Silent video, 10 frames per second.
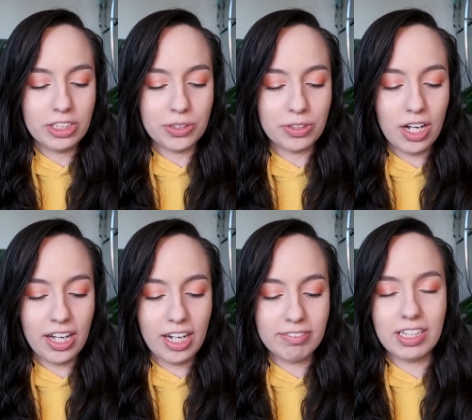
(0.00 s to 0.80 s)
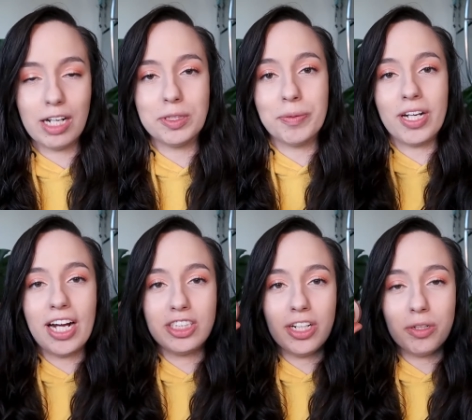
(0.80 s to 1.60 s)
do not have time to put
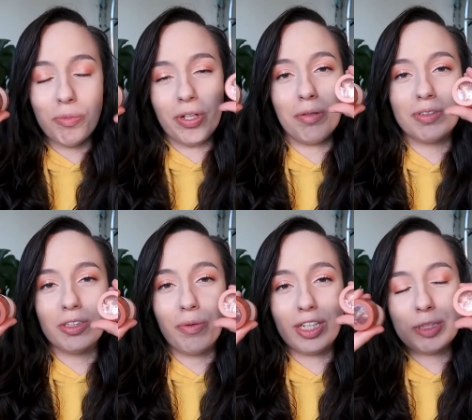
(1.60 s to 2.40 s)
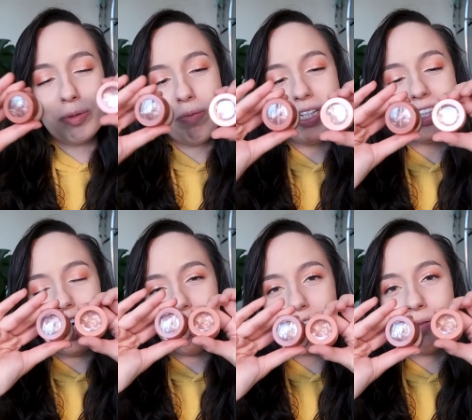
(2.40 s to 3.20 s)
eyeshadow in the morning, if you still want to experiment,
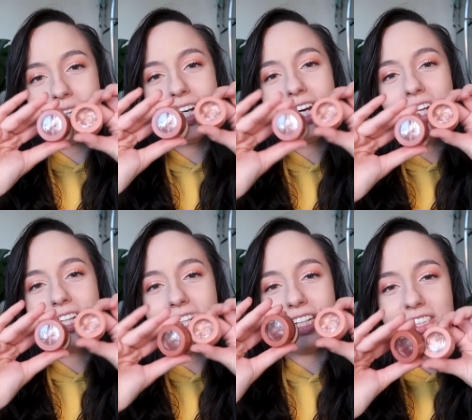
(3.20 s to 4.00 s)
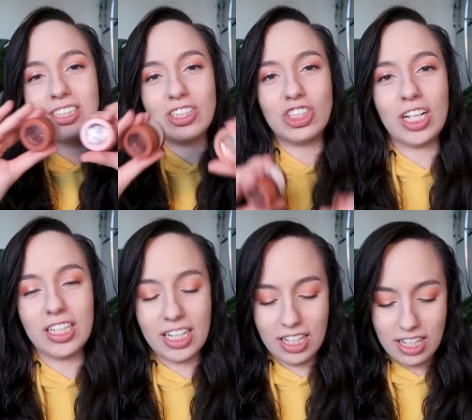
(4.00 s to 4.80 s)
I recommend these
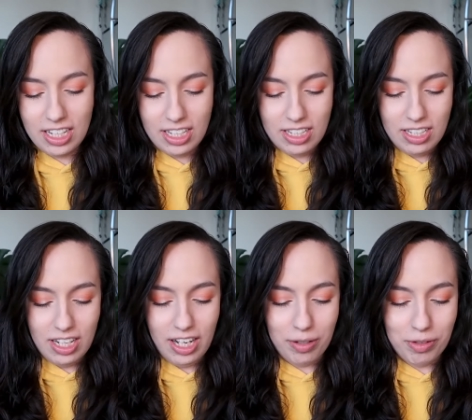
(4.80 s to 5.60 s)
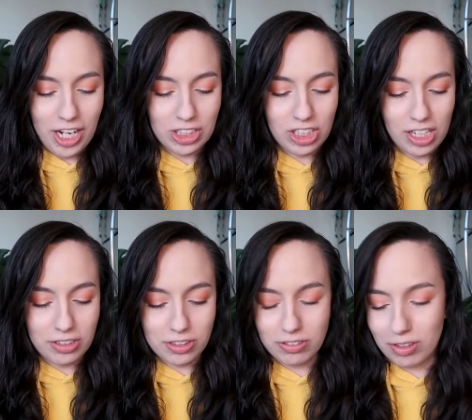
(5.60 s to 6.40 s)
jelly
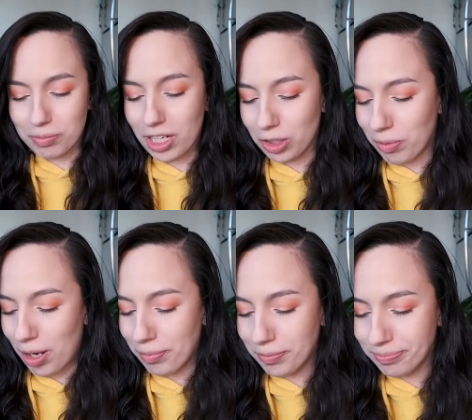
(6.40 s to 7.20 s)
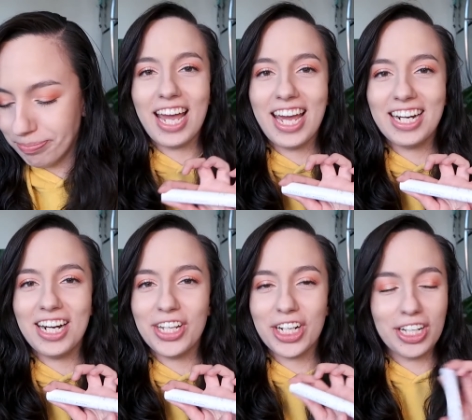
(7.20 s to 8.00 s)
eyeshadows from ColourPop. And
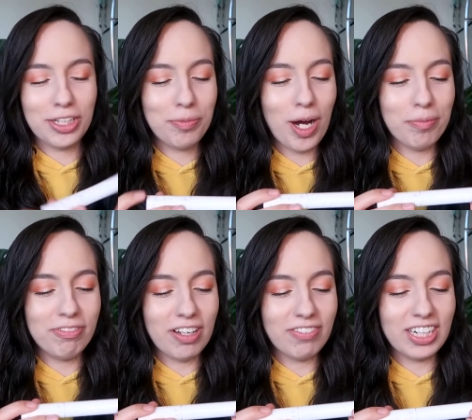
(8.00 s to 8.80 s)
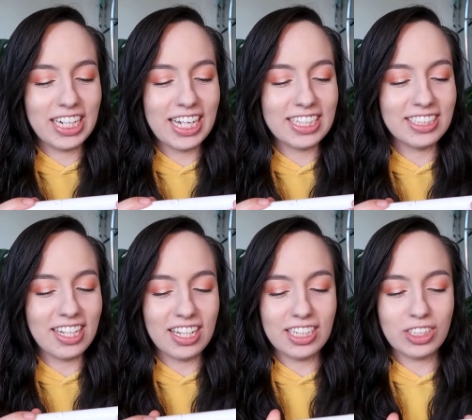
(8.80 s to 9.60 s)
another ColourPop favorite is
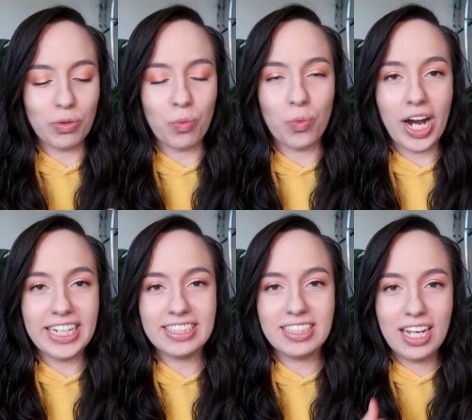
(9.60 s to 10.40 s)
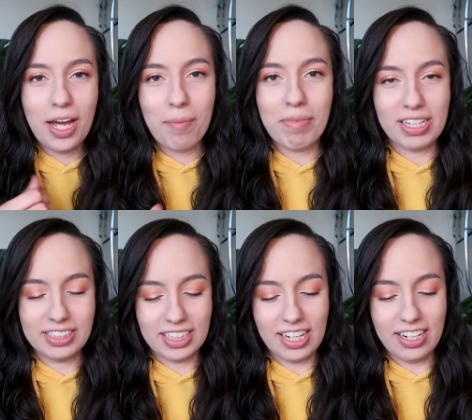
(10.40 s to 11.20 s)
this white
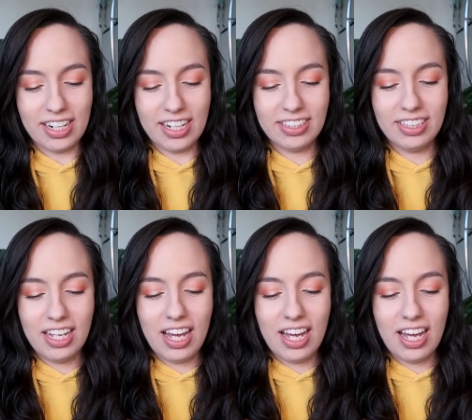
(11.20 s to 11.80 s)
mascara